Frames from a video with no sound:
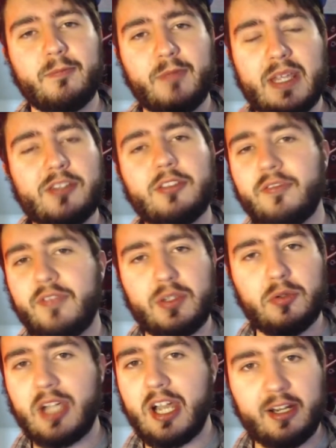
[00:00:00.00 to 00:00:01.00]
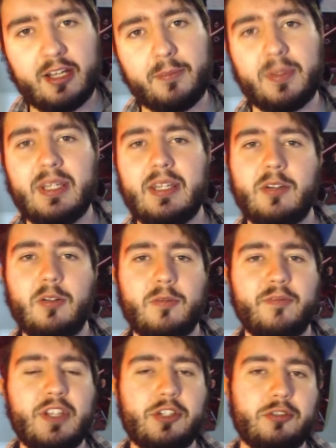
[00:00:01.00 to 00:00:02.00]
interview cut-up
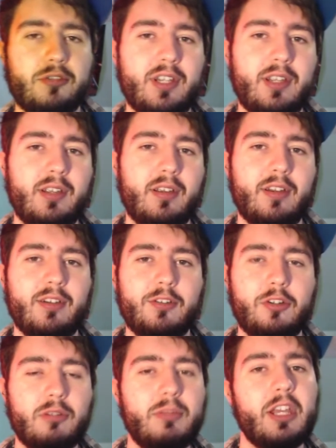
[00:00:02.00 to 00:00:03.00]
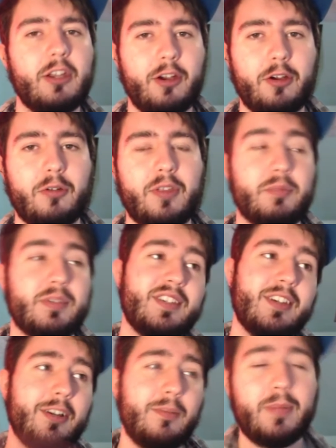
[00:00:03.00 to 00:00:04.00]
featuring Gumiho that was
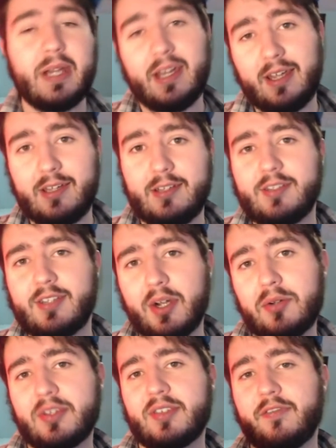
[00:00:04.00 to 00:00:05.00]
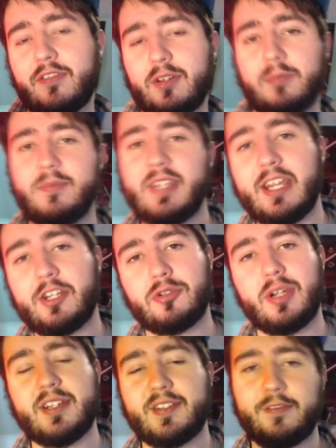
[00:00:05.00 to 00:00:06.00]
done by Toast from Dank
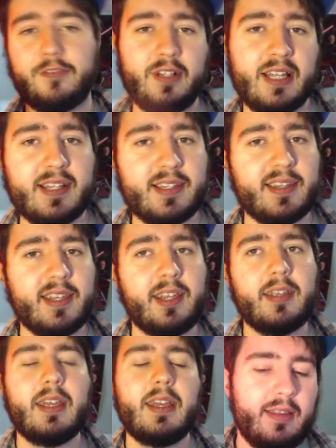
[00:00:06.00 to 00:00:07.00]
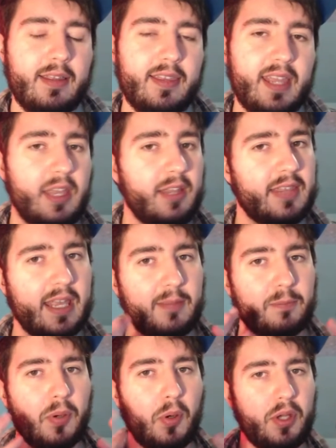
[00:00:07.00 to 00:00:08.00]
Shrine as a freelance thing, they
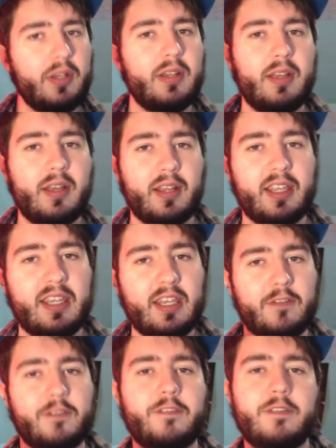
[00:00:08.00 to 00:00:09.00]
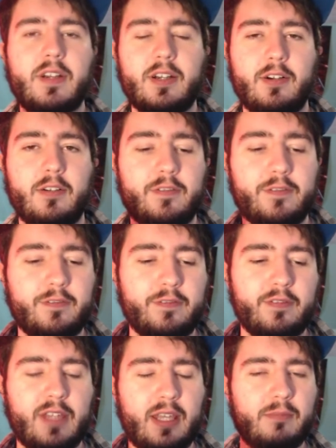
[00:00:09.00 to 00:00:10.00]
put a gif
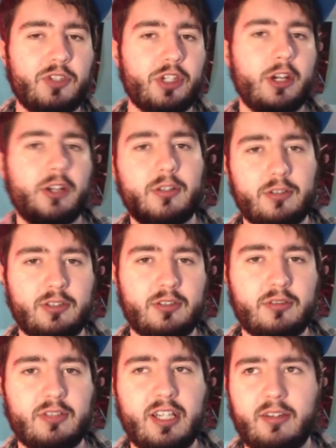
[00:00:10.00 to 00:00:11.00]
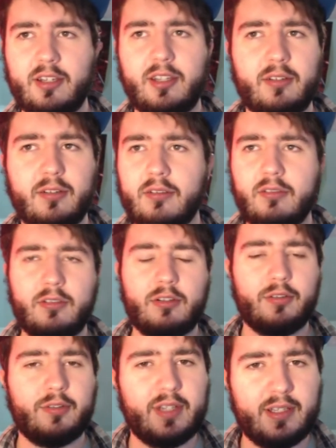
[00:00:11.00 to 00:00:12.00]
of Kim Jong-un killing
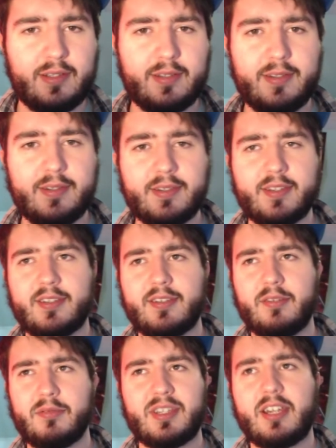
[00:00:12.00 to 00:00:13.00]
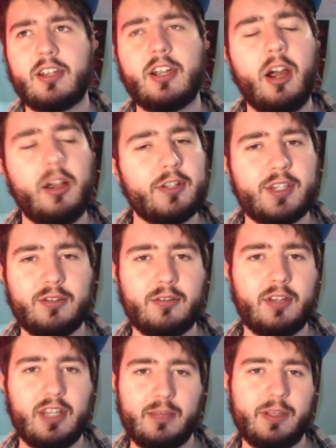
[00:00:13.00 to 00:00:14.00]
Koreans. It was like a
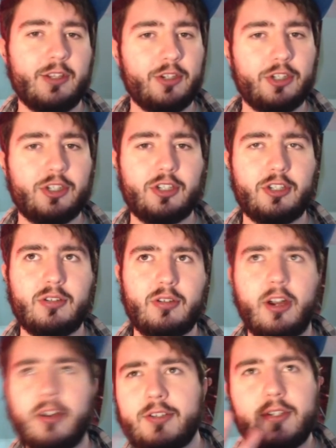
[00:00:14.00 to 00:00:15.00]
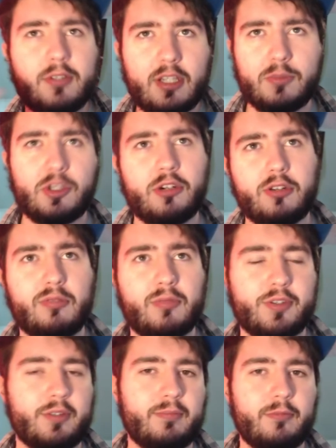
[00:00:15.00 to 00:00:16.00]
cartoon image. Cartoon Kim Jong-un
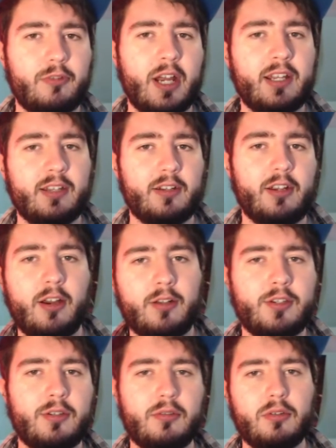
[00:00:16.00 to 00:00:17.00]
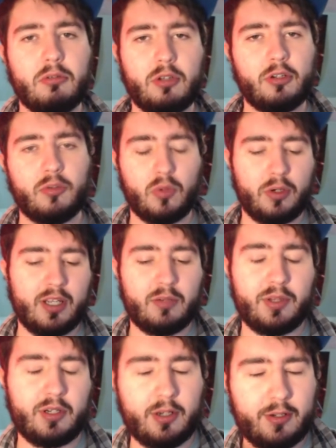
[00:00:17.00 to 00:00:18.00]
was riding a cartoon nuclear warhead
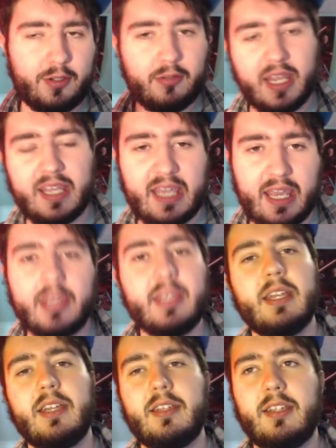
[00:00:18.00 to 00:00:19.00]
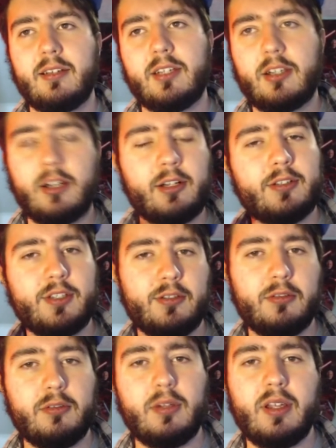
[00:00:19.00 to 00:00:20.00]
with a cartoon AK, killing
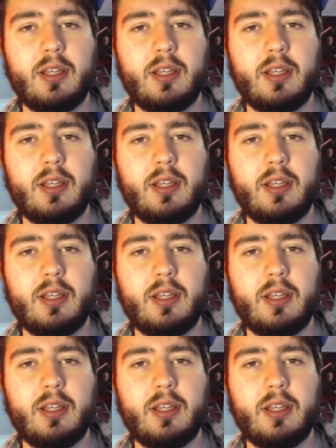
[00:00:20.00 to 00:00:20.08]
cartoon